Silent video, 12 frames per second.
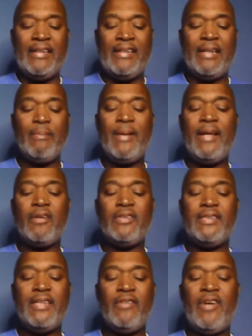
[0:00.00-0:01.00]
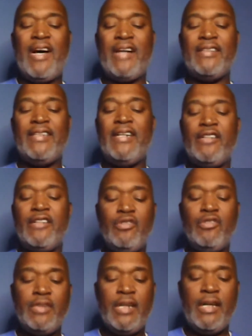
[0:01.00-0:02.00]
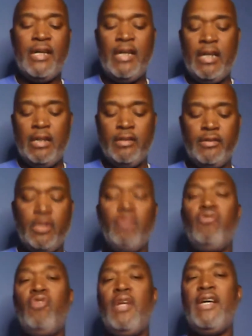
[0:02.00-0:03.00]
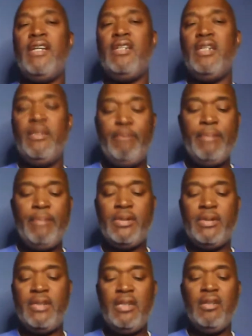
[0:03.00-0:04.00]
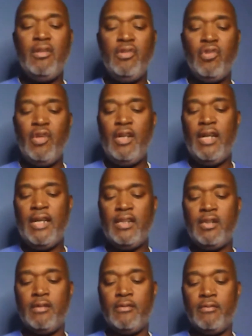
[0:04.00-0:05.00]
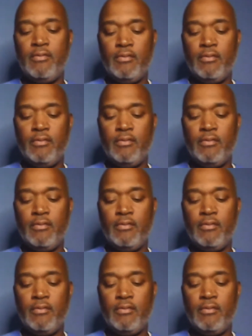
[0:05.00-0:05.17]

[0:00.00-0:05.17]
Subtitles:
Nobody ain't gonna say how Ted Cruz said, "Don't let these people steal your election."